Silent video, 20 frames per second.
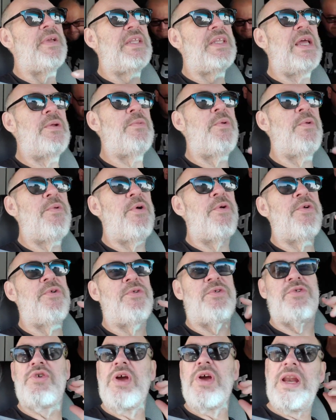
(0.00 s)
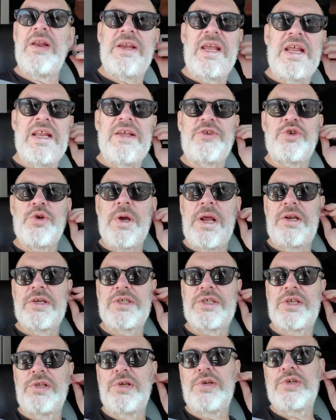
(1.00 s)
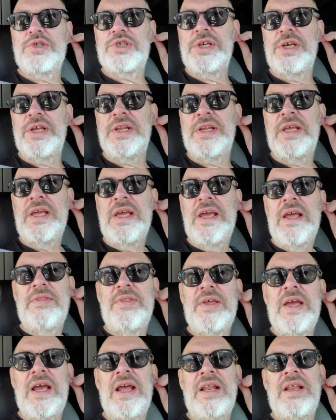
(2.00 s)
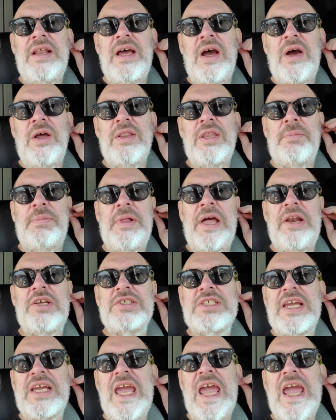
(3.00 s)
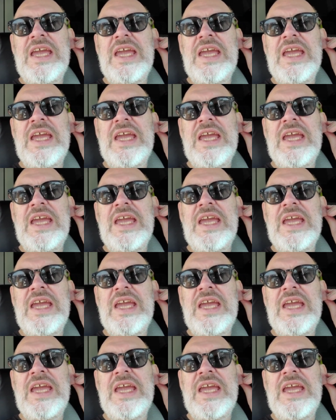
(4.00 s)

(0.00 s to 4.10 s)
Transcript: then when we were trying to get a trailer solution, then the planner's like, hey,